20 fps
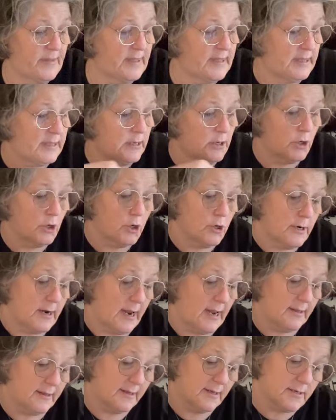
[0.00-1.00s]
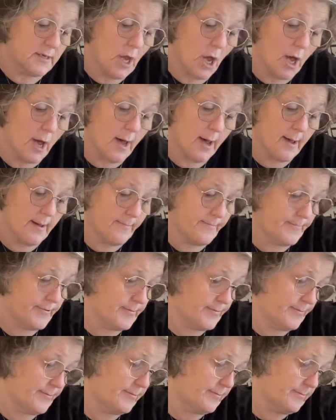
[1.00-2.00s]
here at the top.
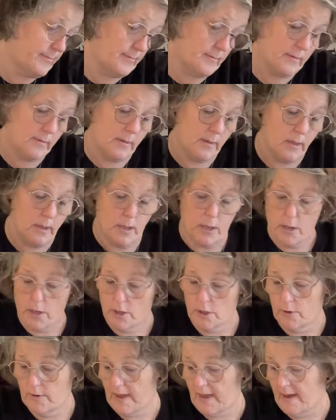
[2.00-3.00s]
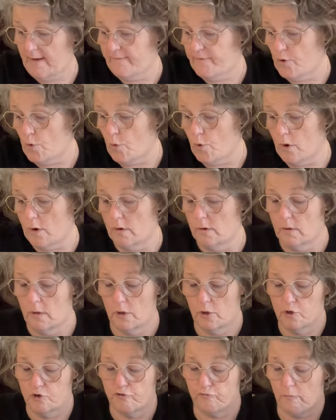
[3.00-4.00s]
You have your
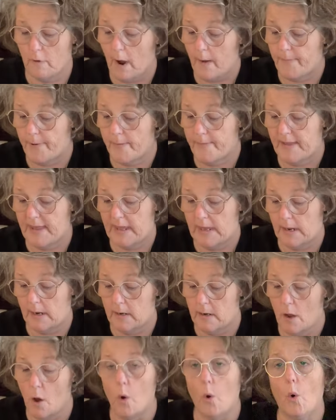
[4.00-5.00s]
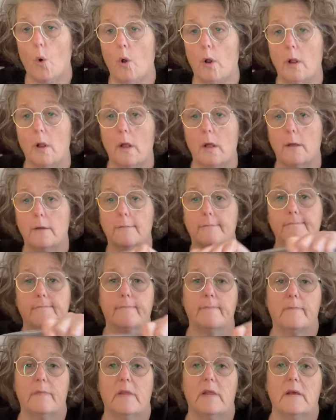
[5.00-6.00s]
drop them in hole
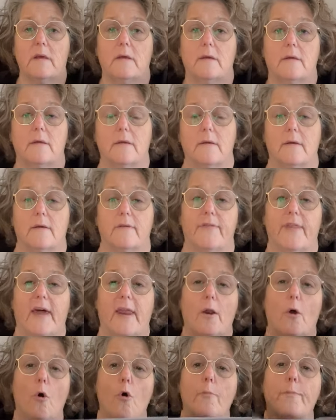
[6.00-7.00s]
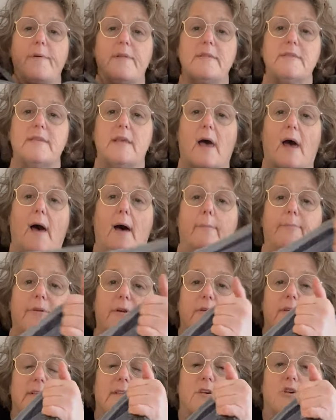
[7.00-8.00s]
that opens up.
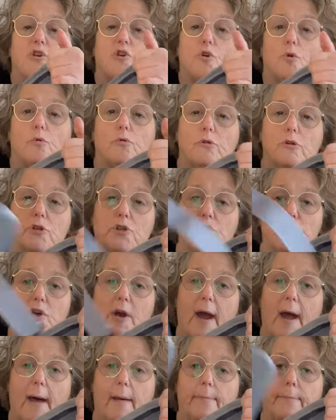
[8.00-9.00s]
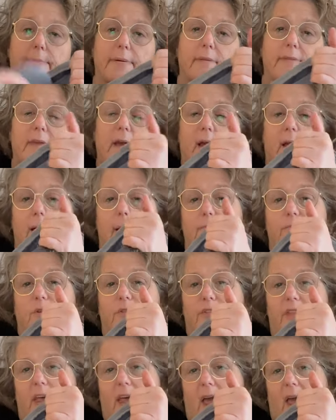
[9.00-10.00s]
There is a shoulder strap that comes
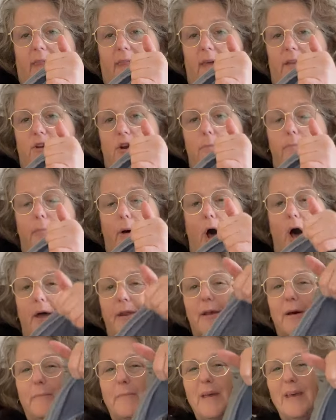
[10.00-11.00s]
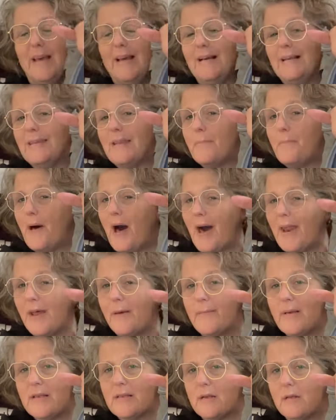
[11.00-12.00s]
with it and then your bottom. The
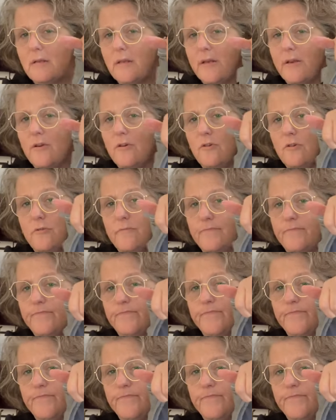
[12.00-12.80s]
bottom is a little